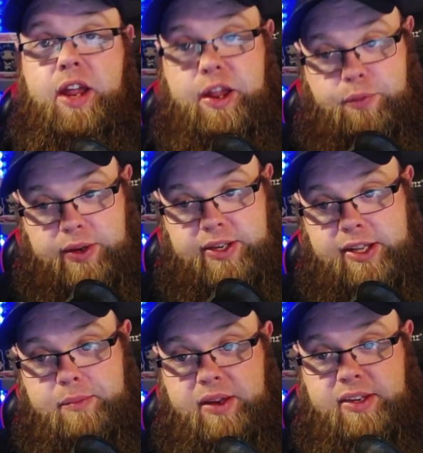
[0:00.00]
If we
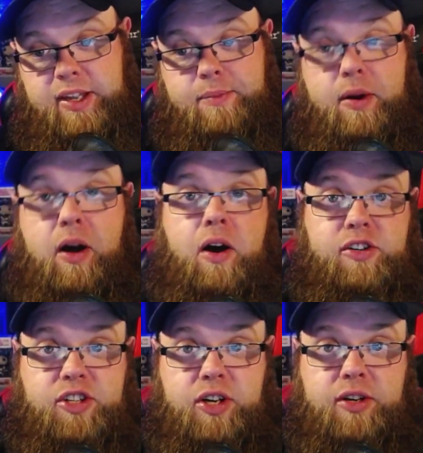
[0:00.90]
dig a bit deeper, our
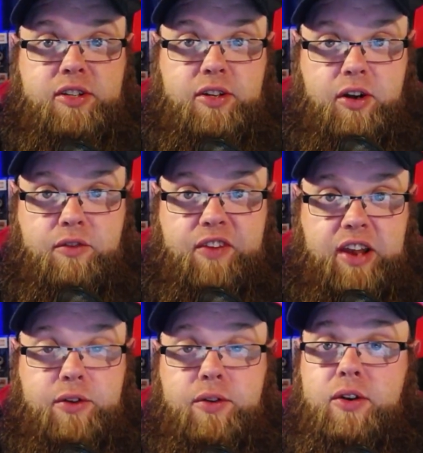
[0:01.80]
chunks and our
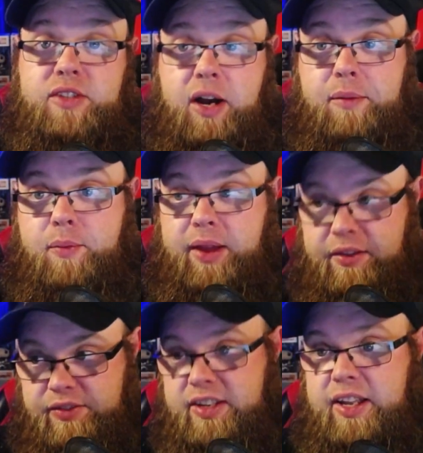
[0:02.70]
value goes up, and we
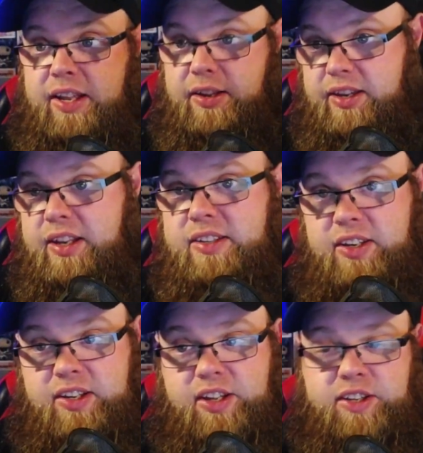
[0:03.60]
have to take this
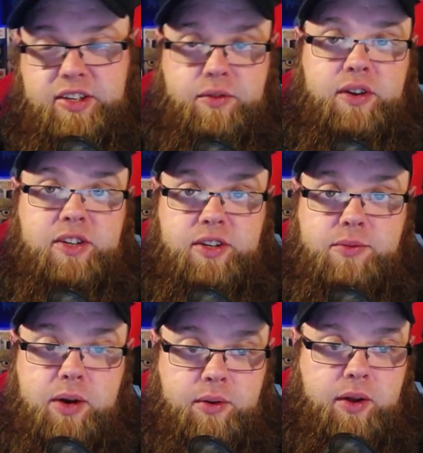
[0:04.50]
into consideration as
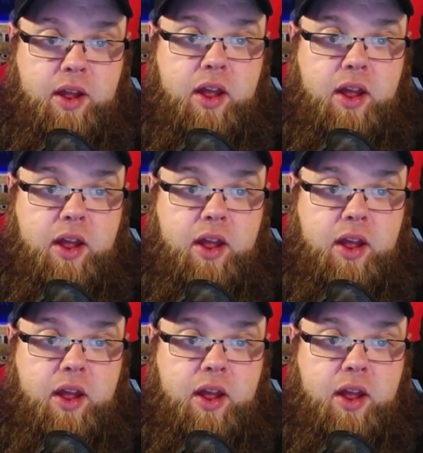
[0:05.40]
well.